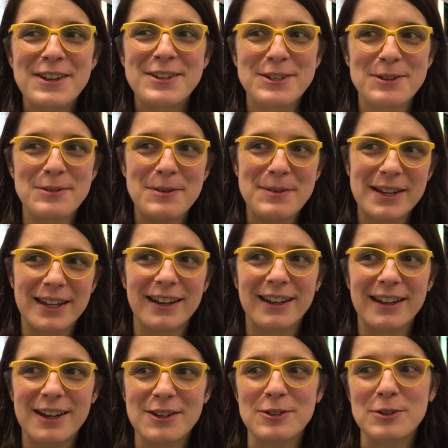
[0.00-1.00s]
So we're
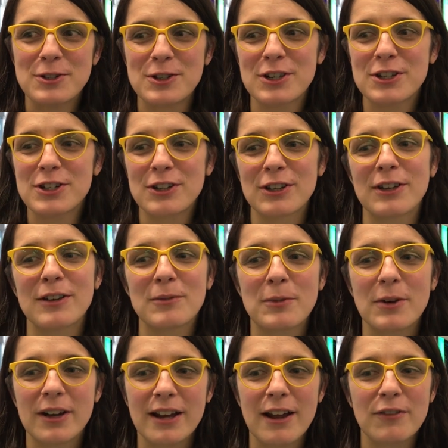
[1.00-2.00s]
making an actual structure
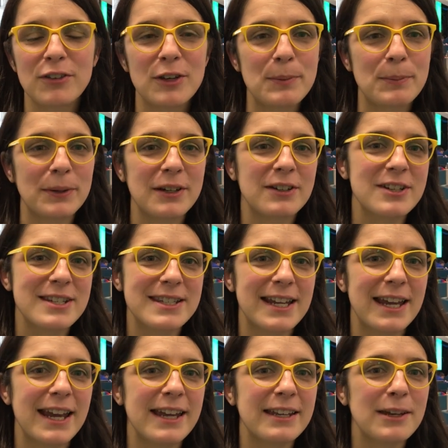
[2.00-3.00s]
that we're going to have three players
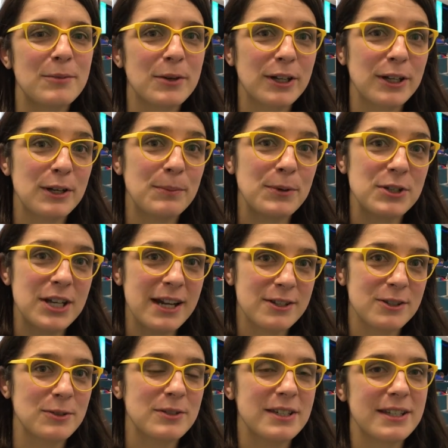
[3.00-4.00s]
sit in, and we're going to
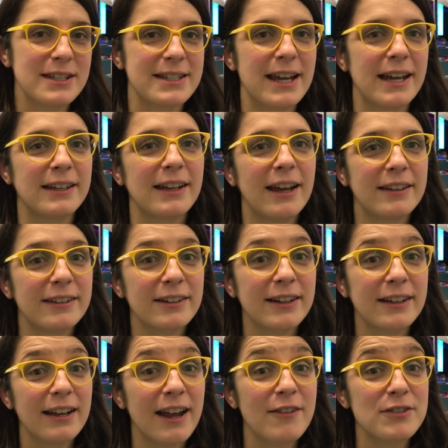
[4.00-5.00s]
project onto the tent, and they're
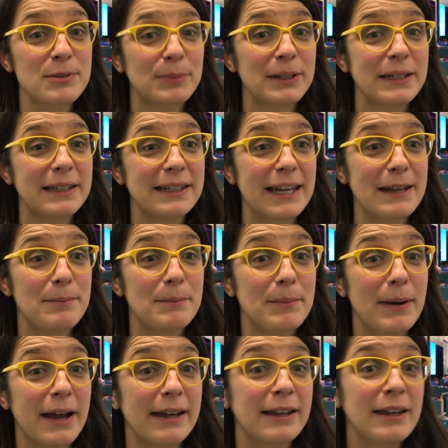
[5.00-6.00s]
going to have to play the game
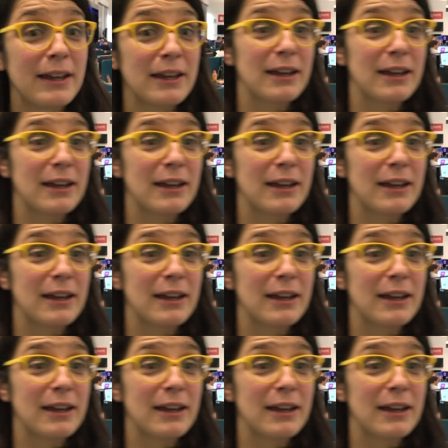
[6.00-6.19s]
by